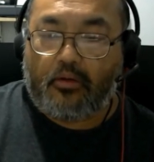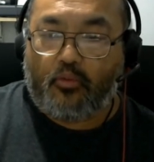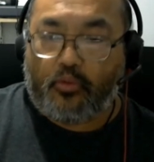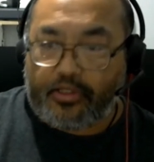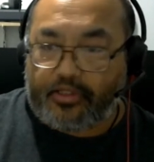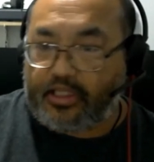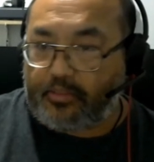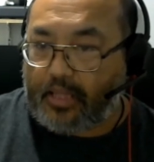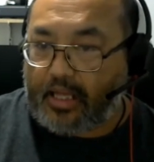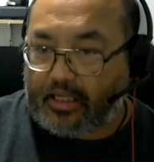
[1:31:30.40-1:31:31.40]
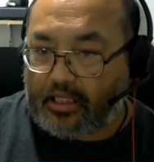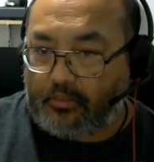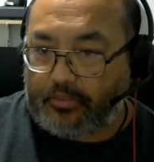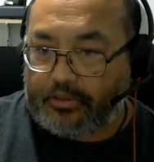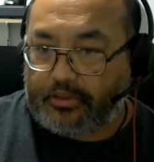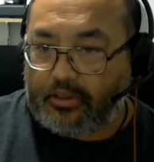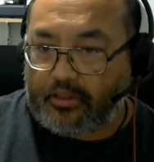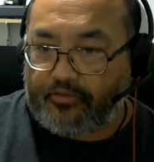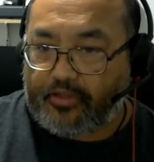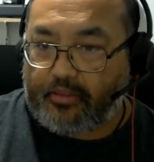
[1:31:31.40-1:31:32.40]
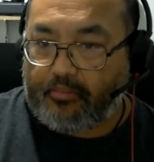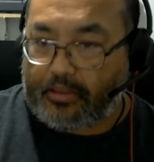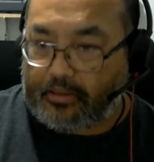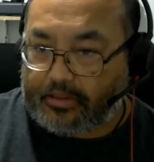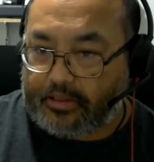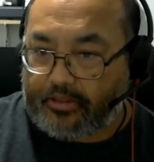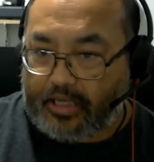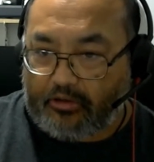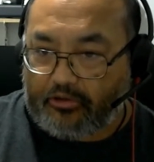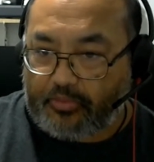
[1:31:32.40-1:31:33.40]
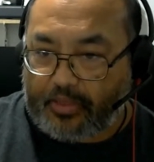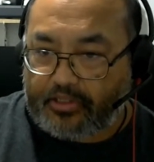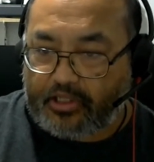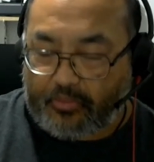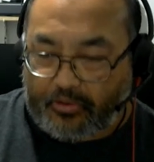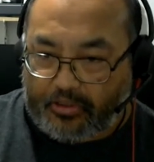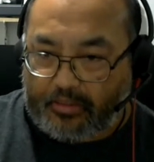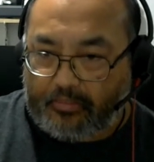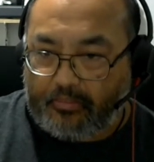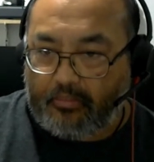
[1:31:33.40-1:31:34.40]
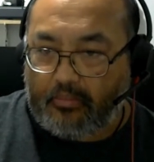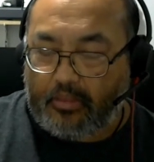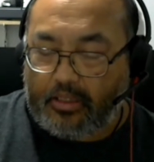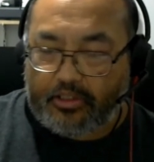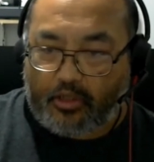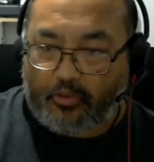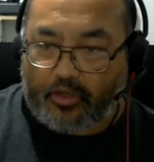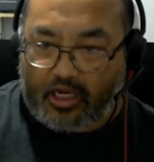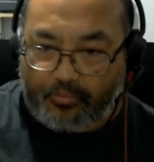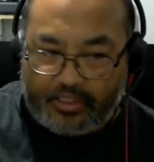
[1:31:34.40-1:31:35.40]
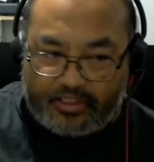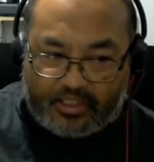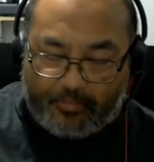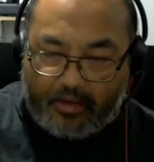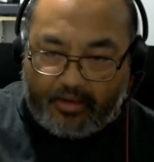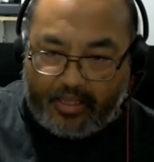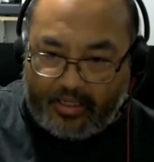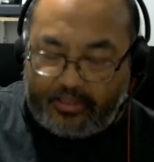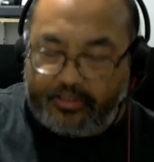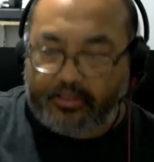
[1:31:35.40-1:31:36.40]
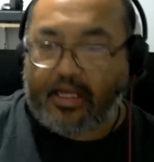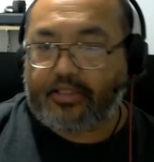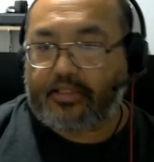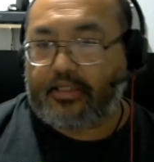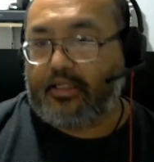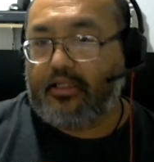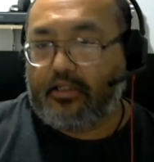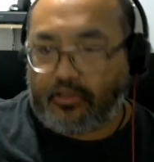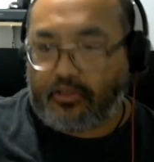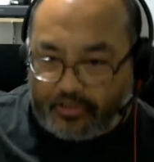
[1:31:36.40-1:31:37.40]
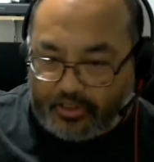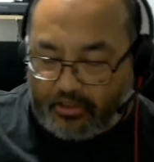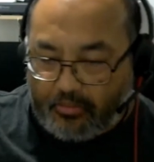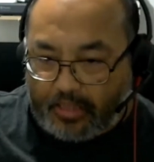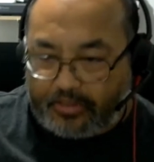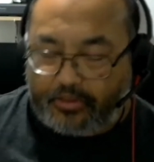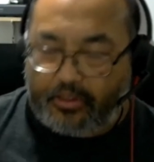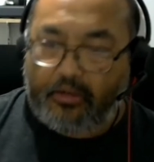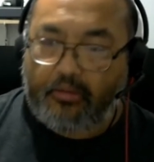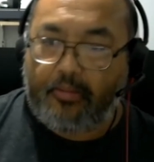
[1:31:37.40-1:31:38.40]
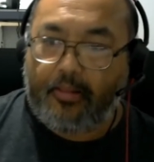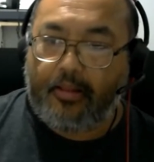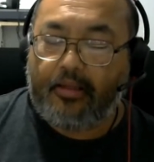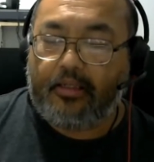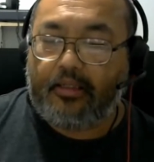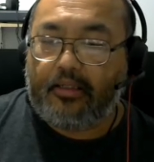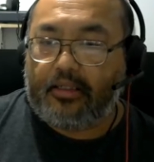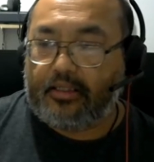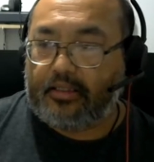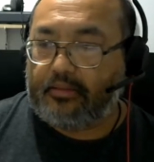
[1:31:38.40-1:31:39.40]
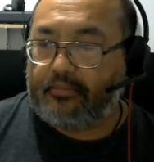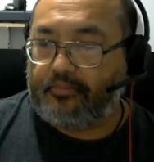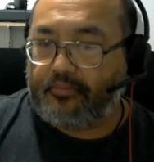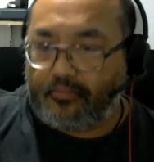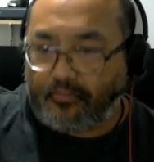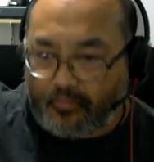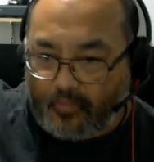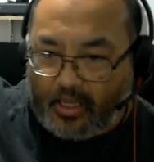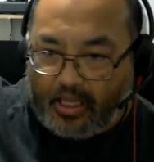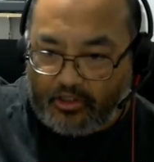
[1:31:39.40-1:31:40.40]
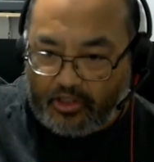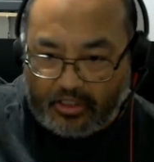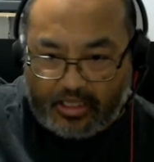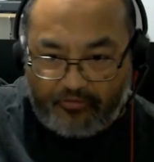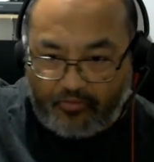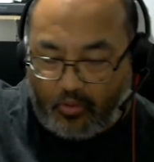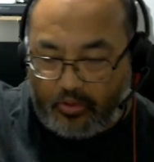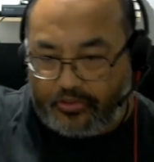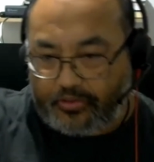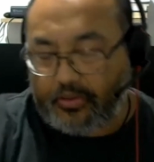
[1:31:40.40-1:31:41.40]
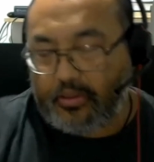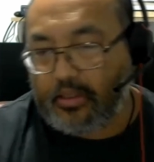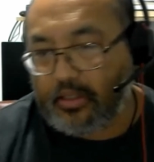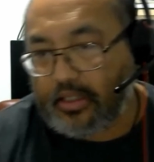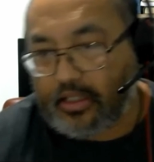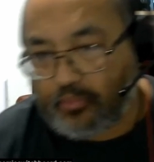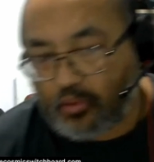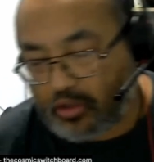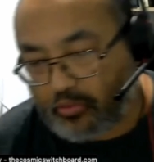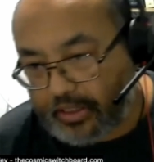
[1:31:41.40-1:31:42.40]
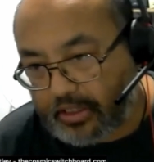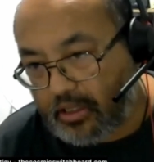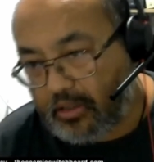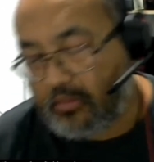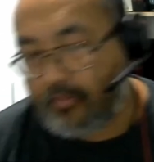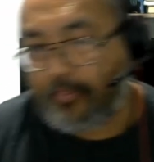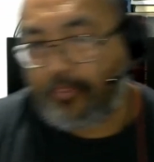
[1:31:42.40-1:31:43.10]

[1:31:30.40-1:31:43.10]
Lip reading: with deep black elements of the military aerospace community. It's going on in places like Mount Hayes, Alaska, Dulce, New Mexico, uh, El Yunque Forest in Puerto Rico.